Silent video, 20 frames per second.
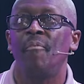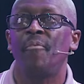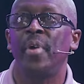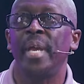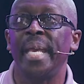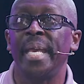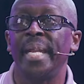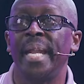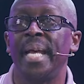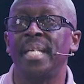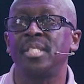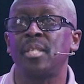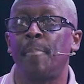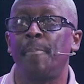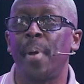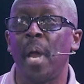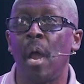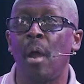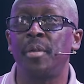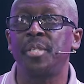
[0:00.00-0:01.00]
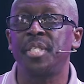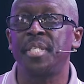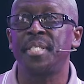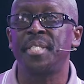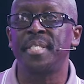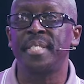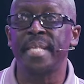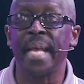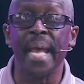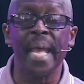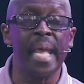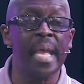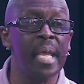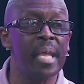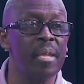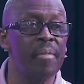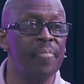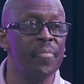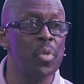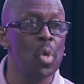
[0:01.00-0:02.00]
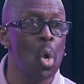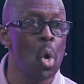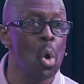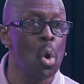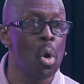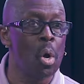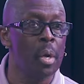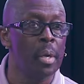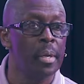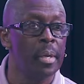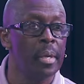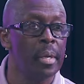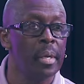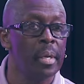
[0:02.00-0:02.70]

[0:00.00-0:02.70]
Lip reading: for it has the power to save your